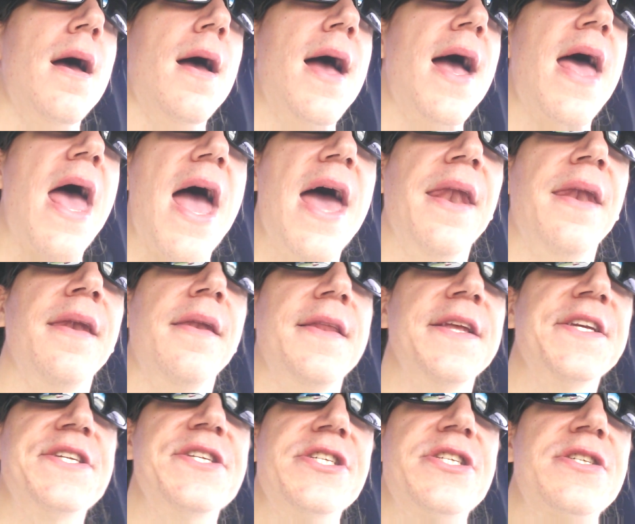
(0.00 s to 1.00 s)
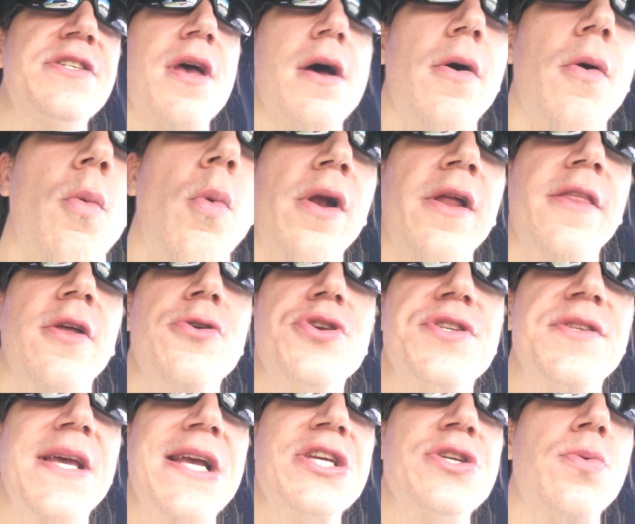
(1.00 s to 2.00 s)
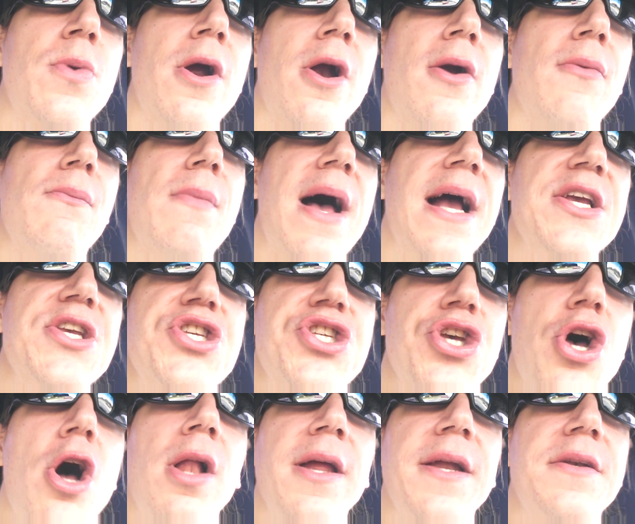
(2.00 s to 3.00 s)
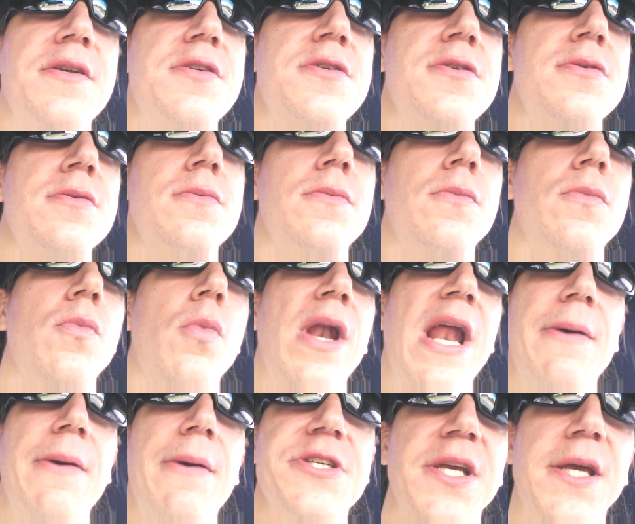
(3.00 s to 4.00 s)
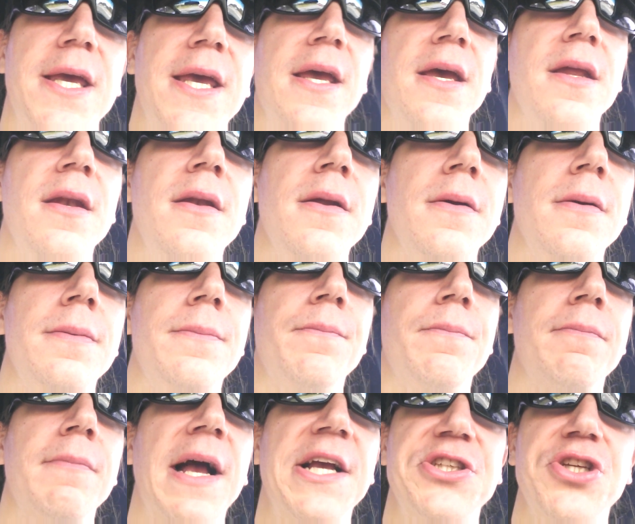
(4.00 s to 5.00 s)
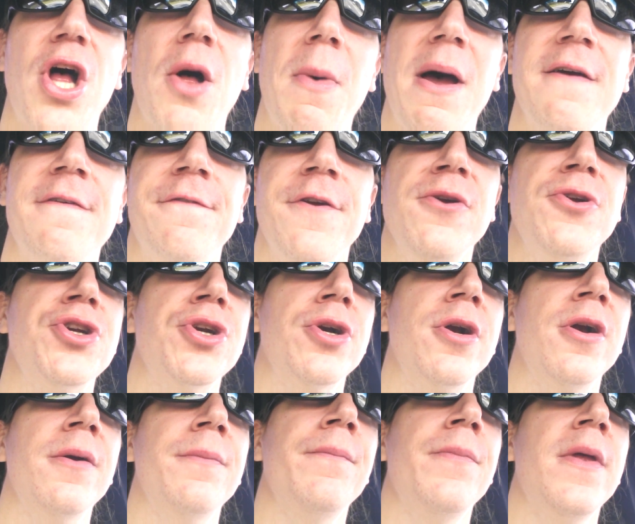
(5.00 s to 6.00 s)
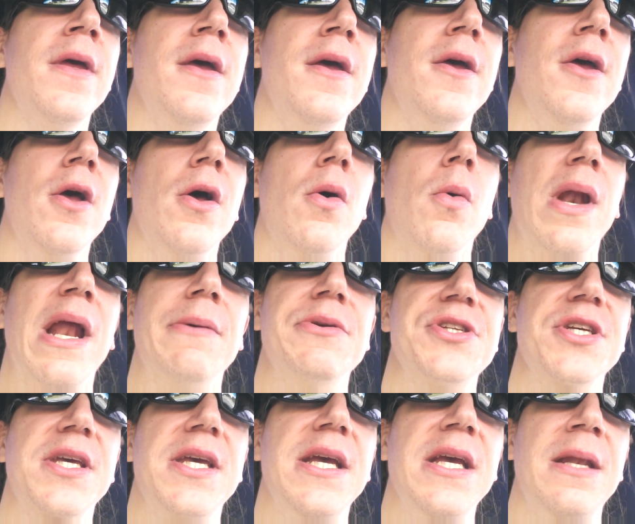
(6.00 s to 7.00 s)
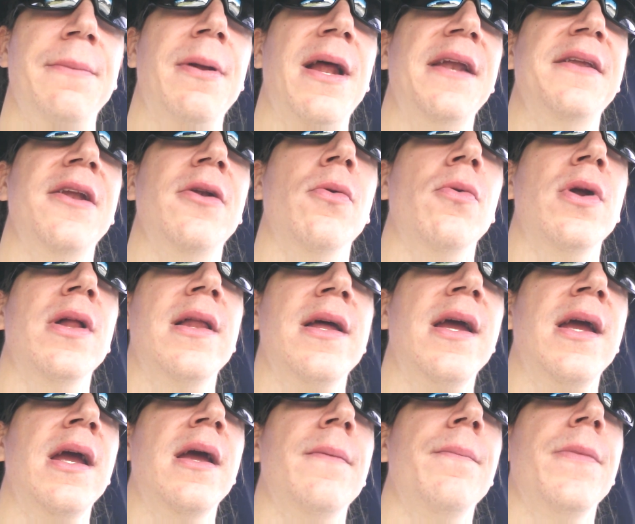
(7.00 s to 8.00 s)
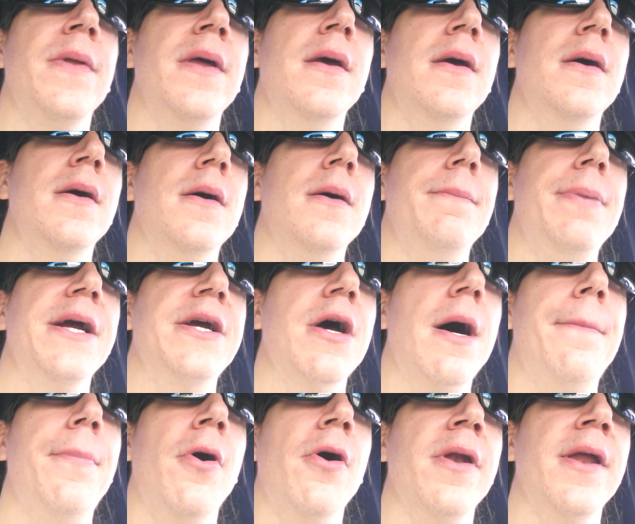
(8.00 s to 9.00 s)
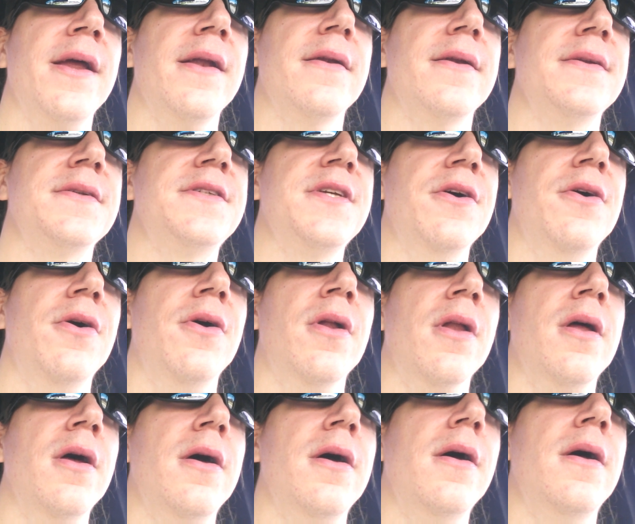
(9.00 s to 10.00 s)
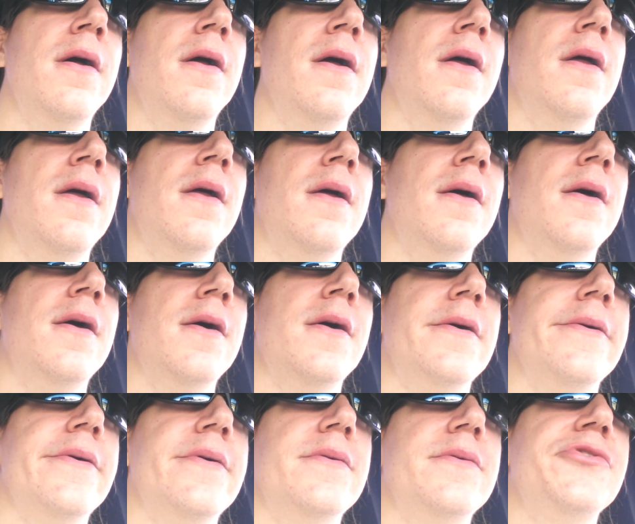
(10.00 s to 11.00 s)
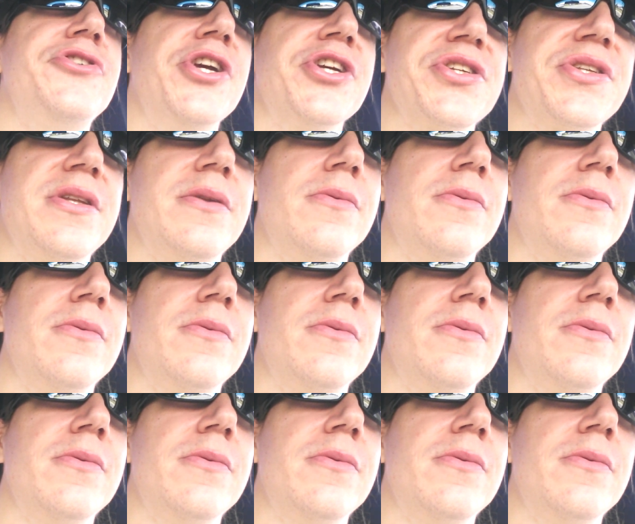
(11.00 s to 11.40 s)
And this is one of those things where I saw it when I was a kid. I saw my future when I was a kid, but I didn't really pick up on it until just